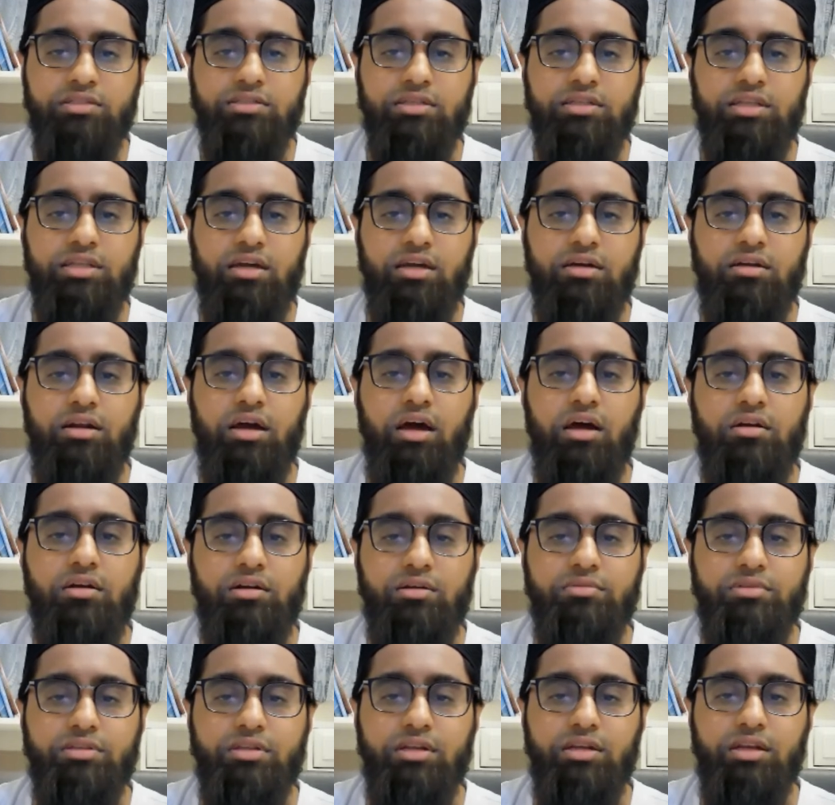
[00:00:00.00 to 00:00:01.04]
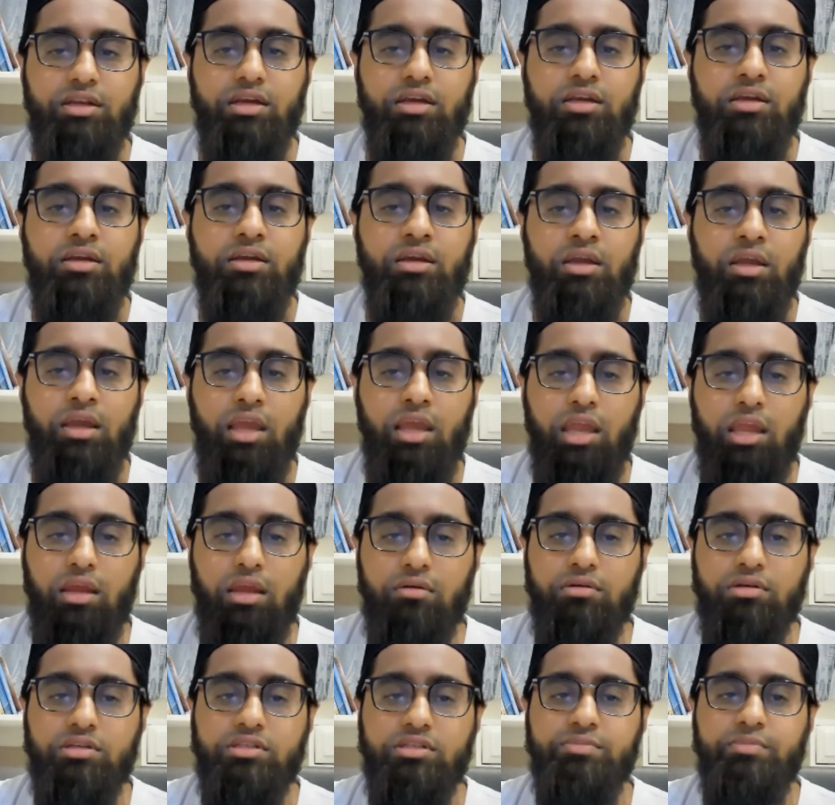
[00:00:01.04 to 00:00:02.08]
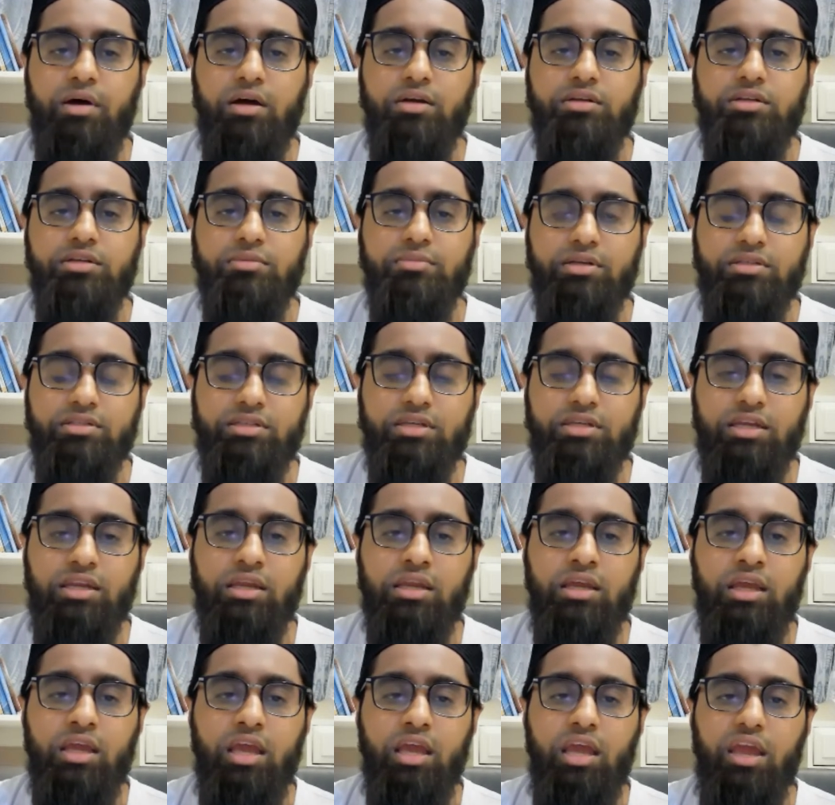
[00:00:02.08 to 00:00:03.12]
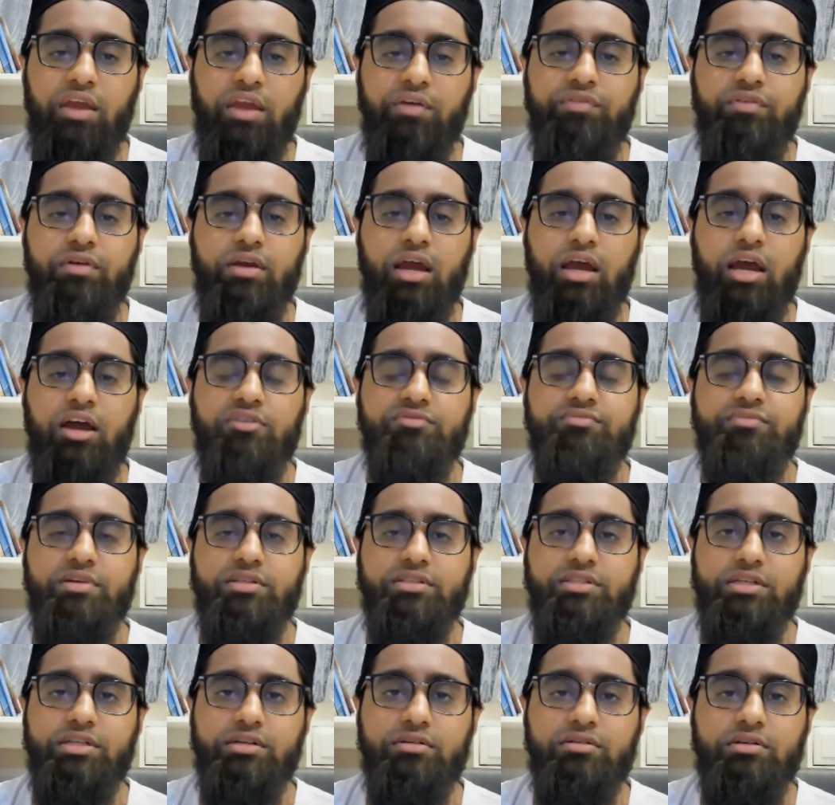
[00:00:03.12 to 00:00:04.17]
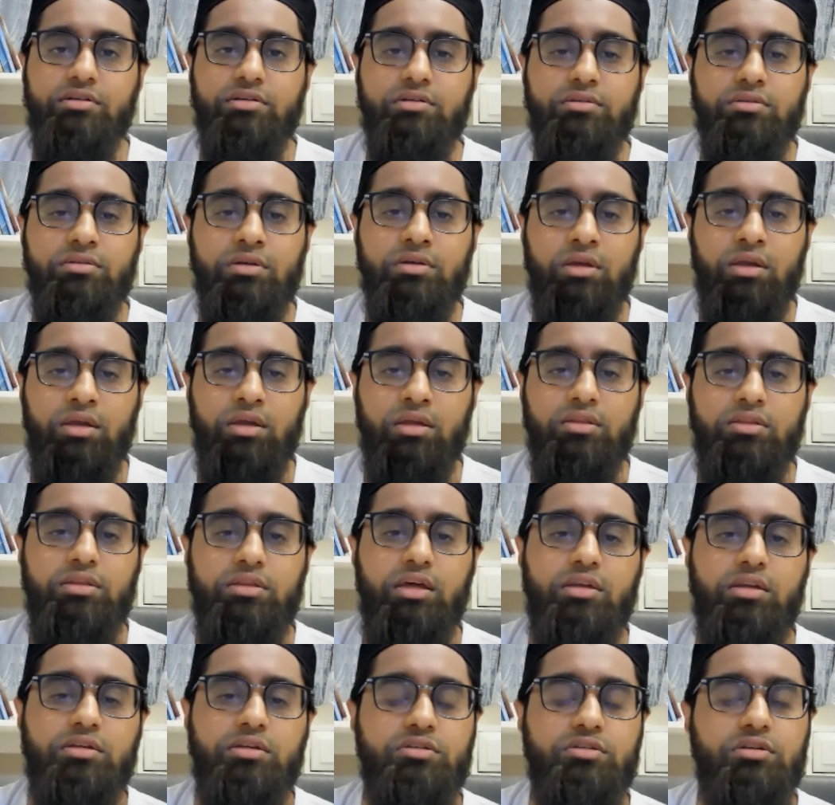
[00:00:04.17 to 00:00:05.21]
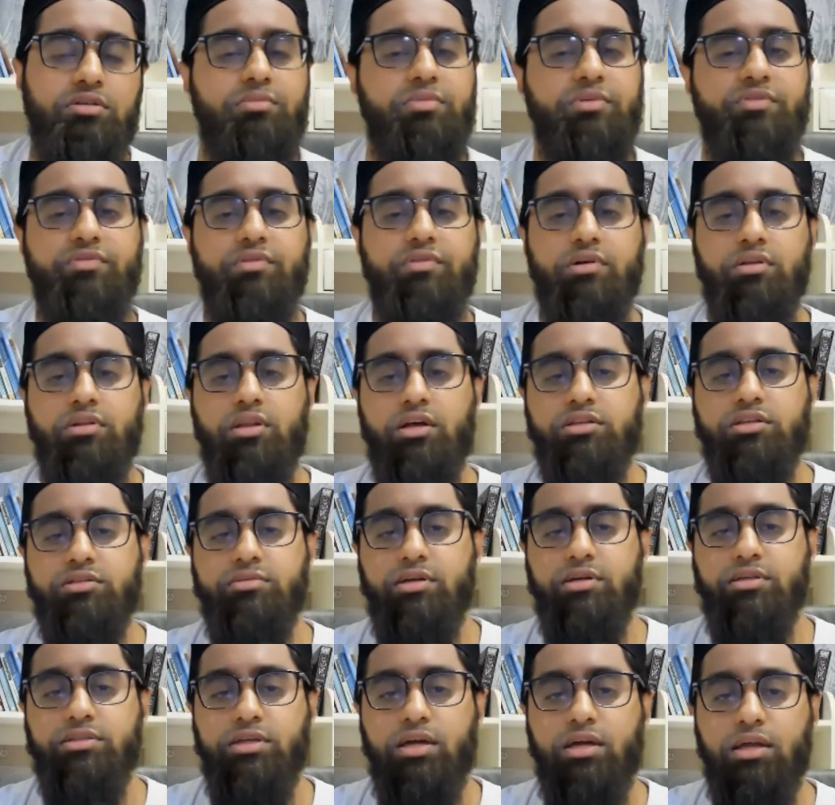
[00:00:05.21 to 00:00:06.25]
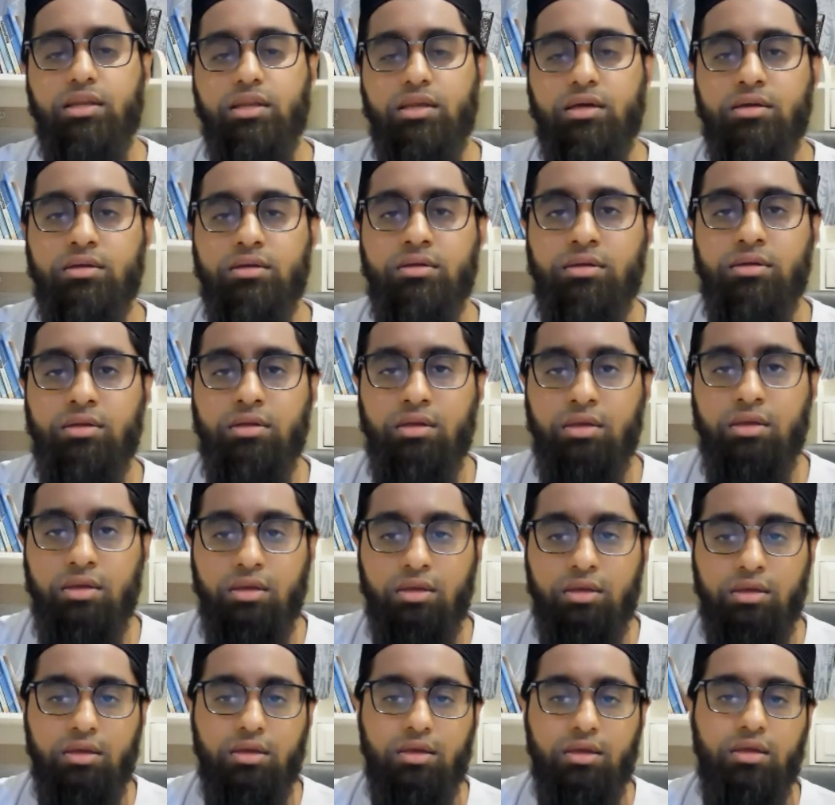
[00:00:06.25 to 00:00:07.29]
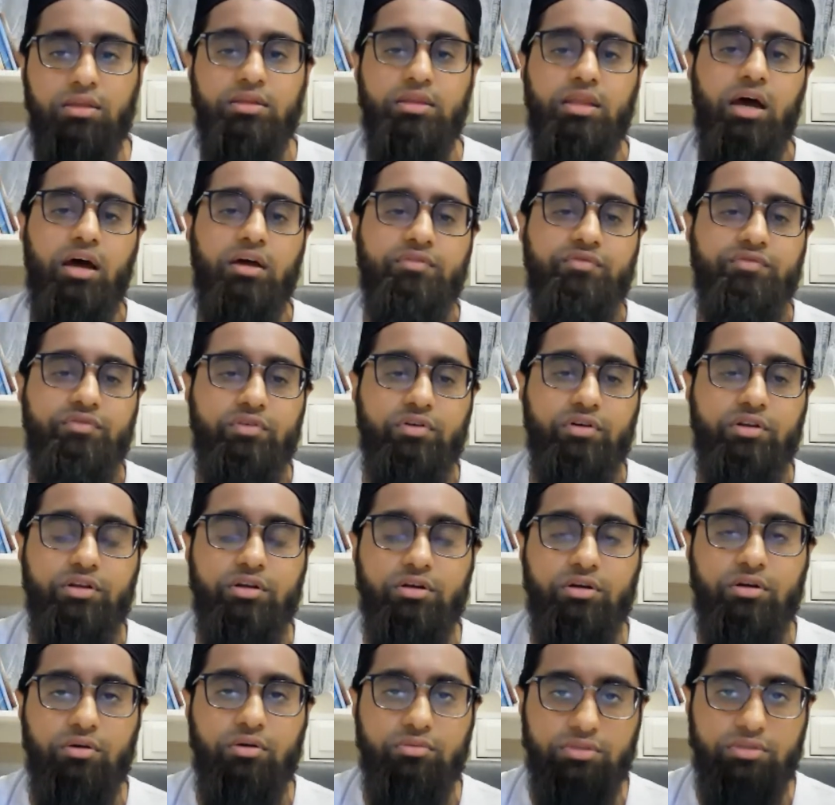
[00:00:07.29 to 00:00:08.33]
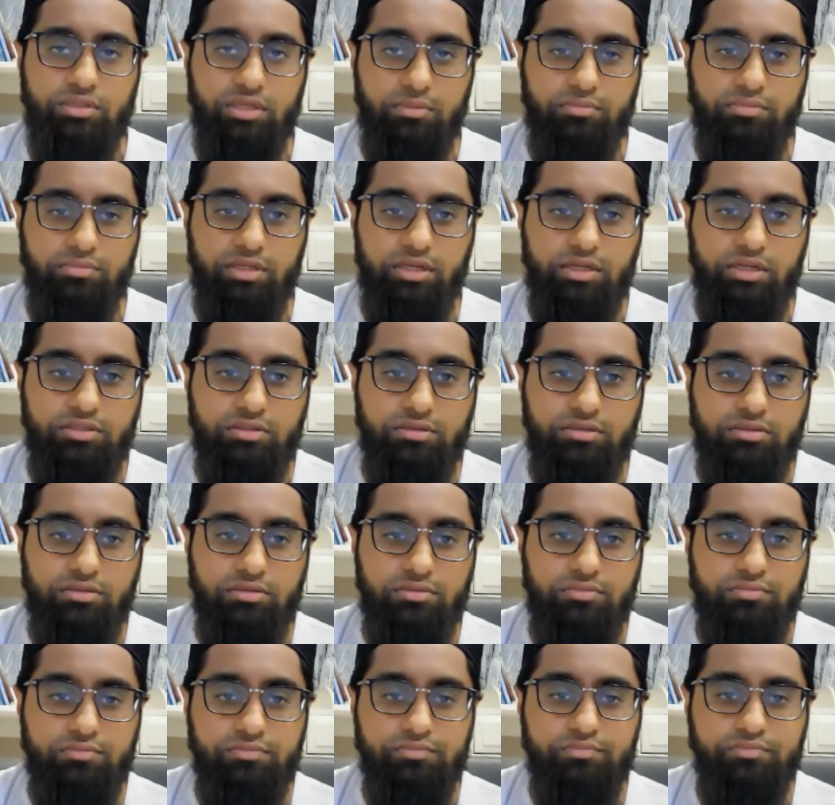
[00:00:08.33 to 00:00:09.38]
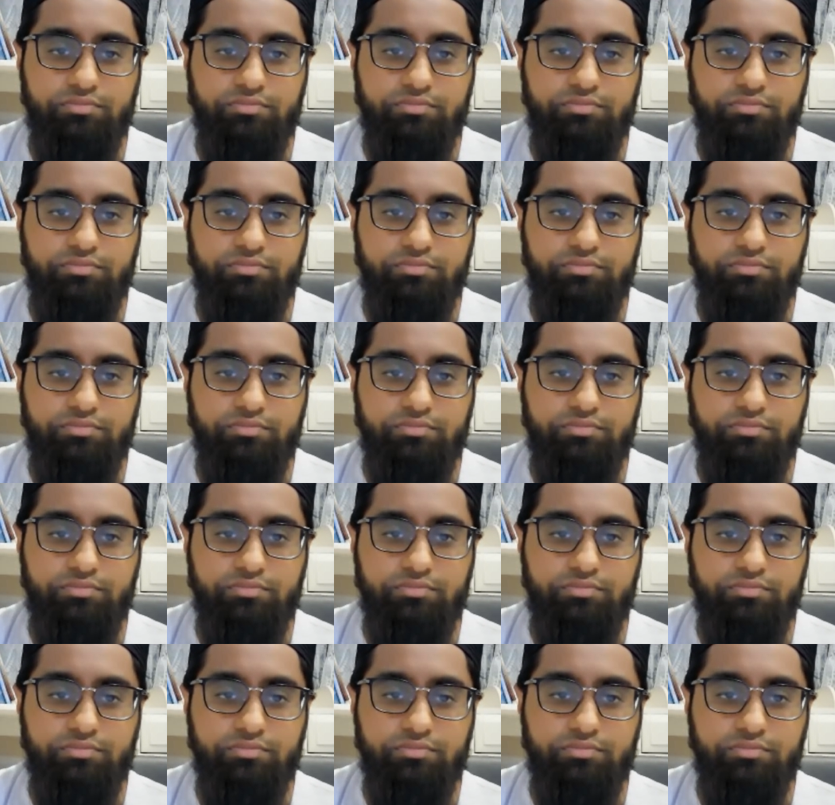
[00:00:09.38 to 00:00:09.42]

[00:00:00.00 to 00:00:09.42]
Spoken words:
Hazrat Ihrar Rahmatullah, he responded by saying, "If you have material, then it should be for Allah subhanahu wa ta'ala, not for your own temptations."